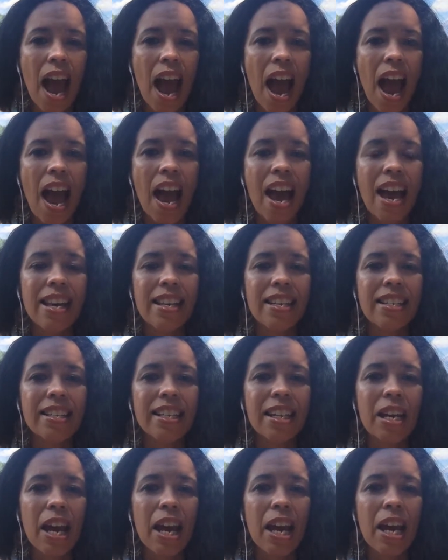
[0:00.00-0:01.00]
And
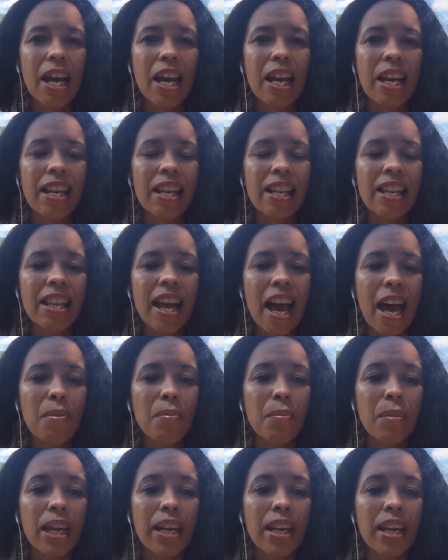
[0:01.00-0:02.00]
in that
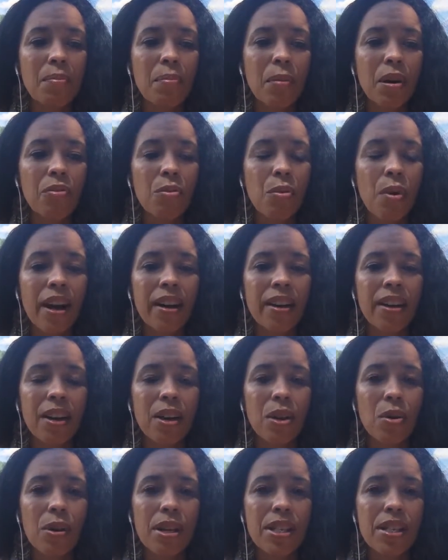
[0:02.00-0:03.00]
medium of
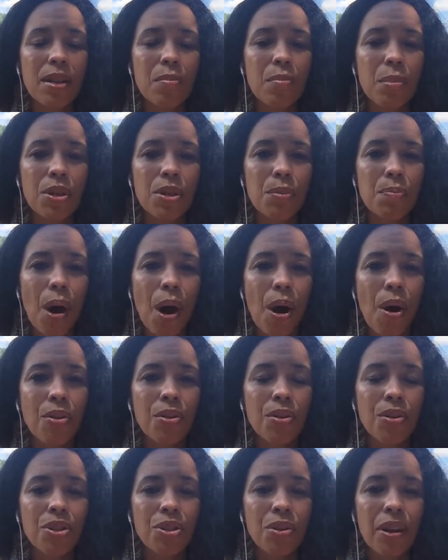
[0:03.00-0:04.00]
water was the most
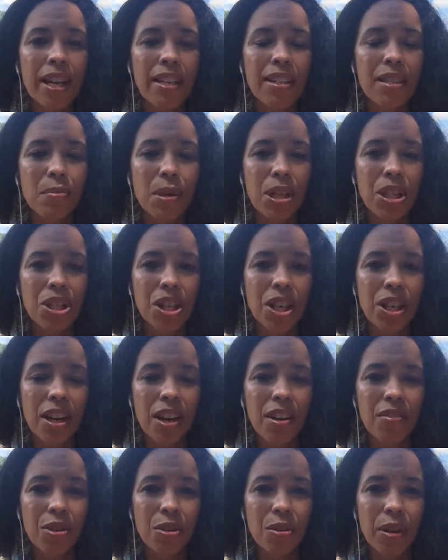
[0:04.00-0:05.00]
potent transmission
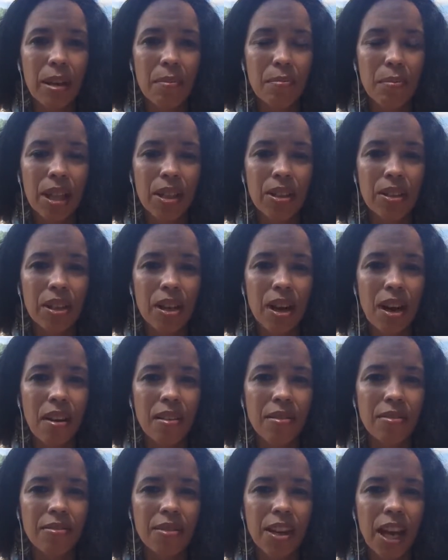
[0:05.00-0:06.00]
of Great Mother
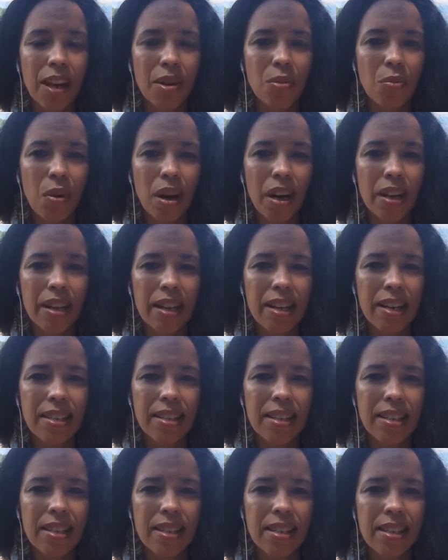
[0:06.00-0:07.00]
love and
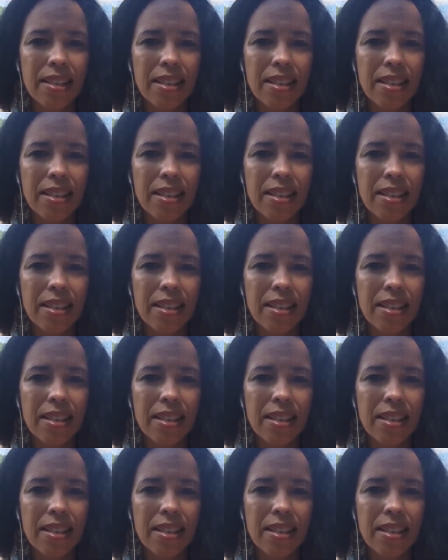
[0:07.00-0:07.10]
oneness.